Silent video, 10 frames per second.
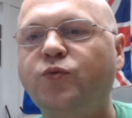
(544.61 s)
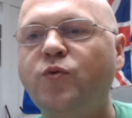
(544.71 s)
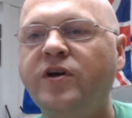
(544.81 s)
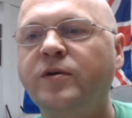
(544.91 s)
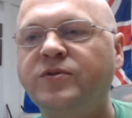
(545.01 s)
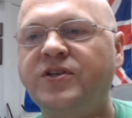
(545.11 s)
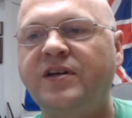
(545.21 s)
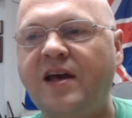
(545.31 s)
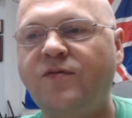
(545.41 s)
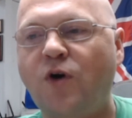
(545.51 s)
Williams and
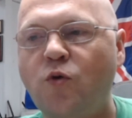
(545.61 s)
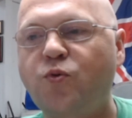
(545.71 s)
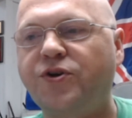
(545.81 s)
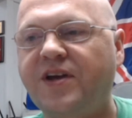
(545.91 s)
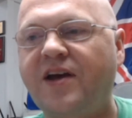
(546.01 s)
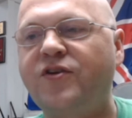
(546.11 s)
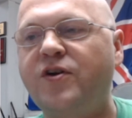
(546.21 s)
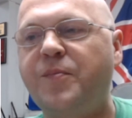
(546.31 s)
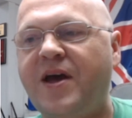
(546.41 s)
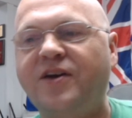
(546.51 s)
Dave Hope were together
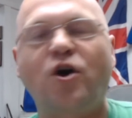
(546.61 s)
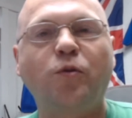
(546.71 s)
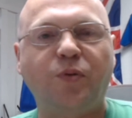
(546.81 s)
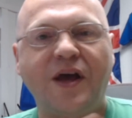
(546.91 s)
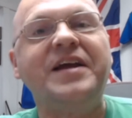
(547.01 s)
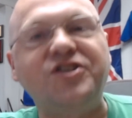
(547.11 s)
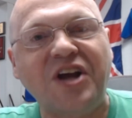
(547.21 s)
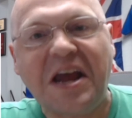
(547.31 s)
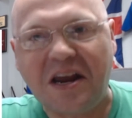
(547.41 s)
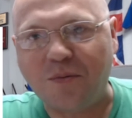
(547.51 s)
in a band called Plain
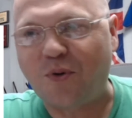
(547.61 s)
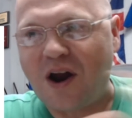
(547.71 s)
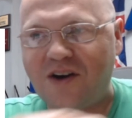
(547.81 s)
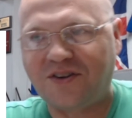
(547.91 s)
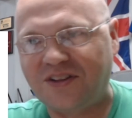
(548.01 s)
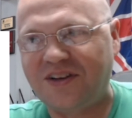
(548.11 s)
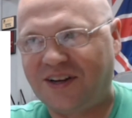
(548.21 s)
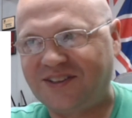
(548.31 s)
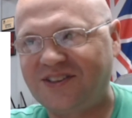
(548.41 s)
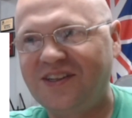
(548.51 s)
Jane prior to
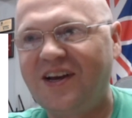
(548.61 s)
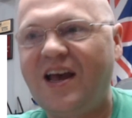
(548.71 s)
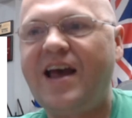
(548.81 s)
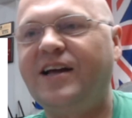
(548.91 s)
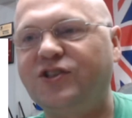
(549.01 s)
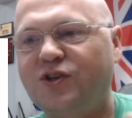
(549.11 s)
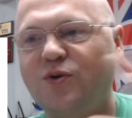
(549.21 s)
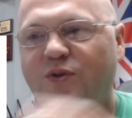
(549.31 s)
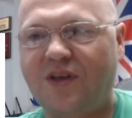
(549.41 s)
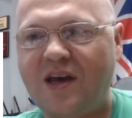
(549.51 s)
this. And
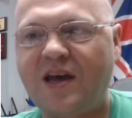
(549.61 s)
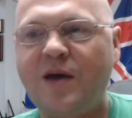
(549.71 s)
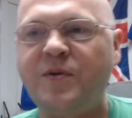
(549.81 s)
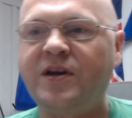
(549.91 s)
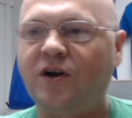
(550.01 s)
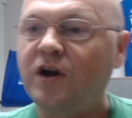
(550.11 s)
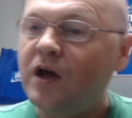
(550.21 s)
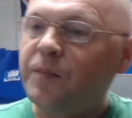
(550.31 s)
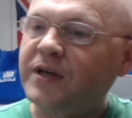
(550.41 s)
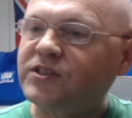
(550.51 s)
so they came in here.
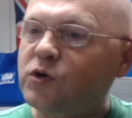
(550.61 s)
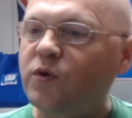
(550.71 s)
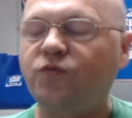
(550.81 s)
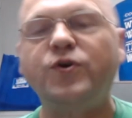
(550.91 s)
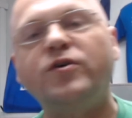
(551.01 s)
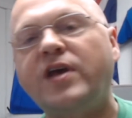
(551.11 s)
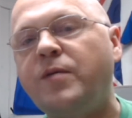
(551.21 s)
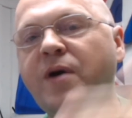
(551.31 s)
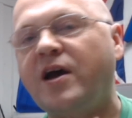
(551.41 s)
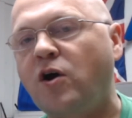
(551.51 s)
Basically, when Phil
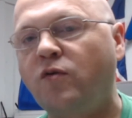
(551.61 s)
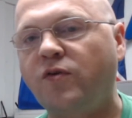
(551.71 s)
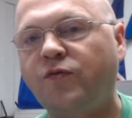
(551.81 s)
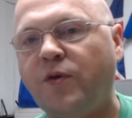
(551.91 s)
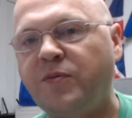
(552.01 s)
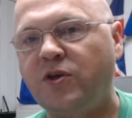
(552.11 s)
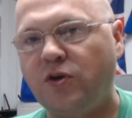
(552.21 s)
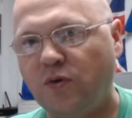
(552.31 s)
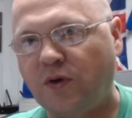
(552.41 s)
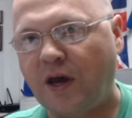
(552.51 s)
came back over from
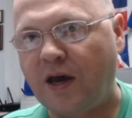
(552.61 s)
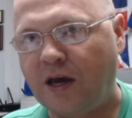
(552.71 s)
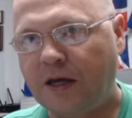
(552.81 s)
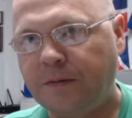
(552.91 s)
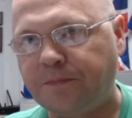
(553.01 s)
the UK,